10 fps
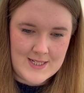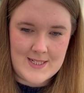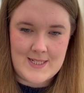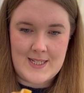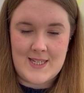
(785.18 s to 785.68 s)

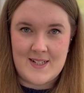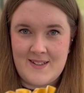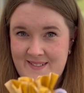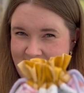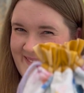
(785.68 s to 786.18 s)
is in
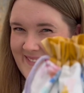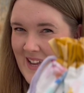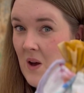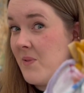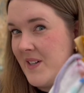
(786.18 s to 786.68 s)

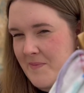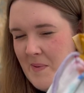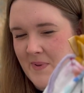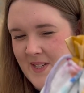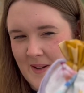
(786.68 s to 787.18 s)
one of my
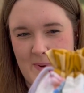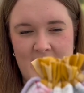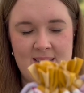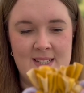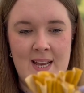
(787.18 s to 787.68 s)
project
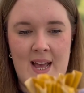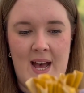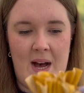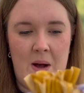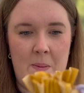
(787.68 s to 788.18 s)
bags.
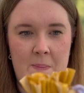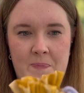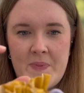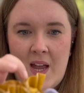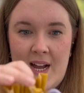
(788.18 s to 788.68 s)
I
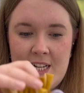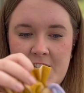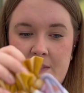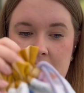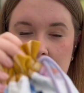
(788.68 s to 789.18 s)

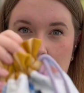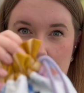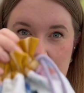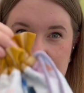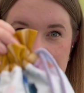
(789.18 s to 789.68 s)
actually have a
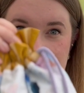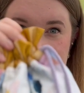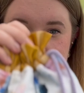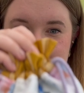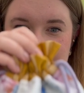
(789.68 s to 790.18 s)
couple of this
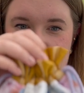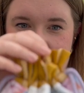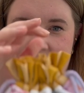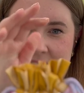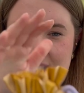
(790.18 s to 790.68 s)
design
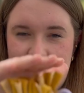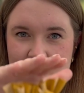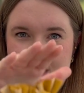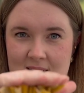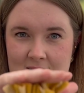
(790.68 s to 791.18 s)
left in
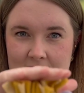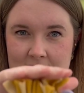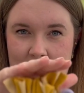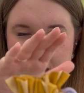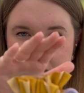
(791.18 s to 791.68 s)

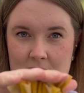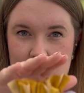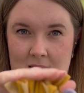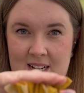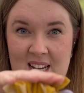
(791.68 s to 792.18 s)
this
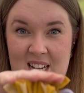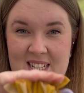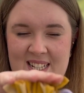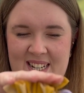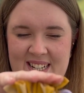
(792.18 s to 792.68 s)
littler
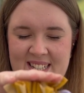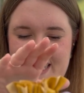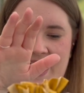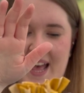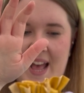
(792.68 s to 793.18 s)
size,
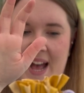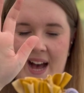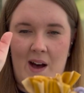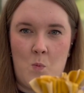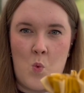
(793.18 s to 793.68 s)

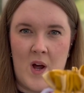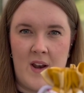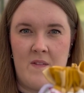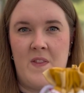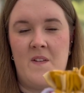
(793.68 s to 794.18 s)
and one
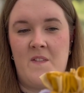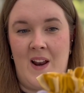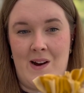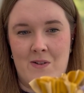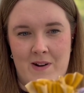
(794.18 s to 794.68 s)
of the
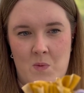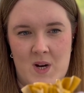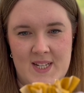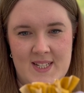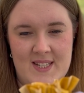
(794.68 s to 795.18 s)
flowery
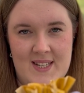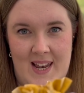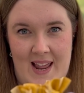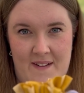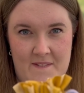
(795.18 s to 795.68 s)
ones
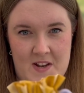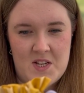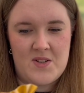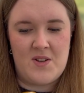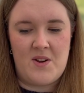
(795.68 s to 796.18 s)
left.
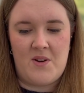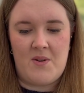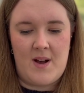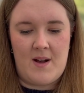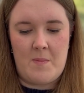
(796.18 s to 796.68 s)
So
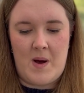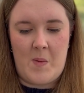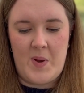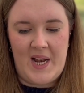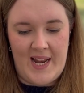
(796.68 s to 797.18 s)
I'll
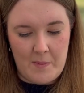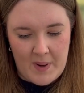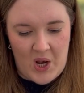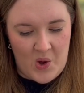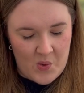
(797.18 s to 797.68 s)
put a link
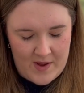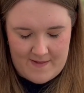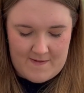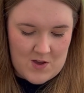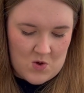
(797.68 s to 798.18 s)
below
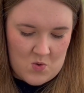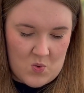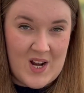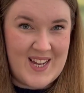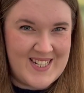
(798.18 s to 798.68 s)
if you
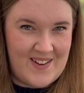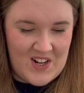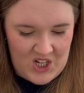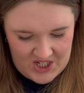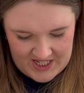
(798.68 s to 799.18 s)
would like to have a
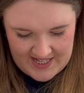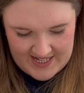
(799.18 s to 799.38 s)
look.